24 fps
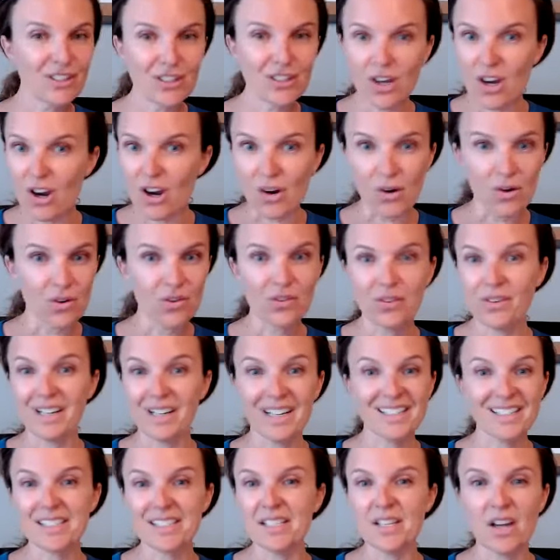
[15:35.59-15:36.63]
No,
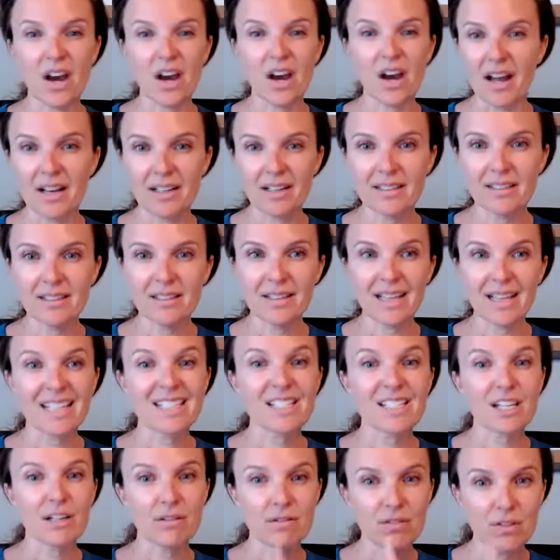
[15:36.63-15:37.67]
it's not.
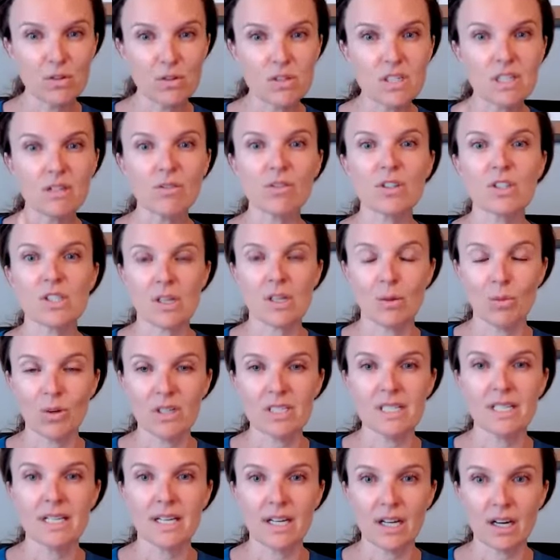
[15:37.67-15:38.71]
That's confusing for
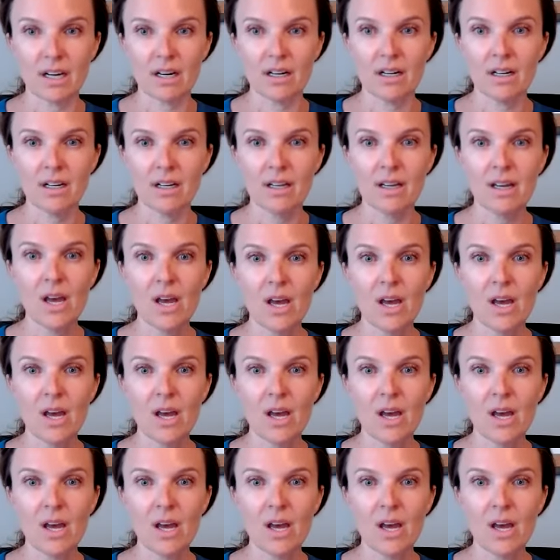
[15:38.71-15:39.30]
someone to hear.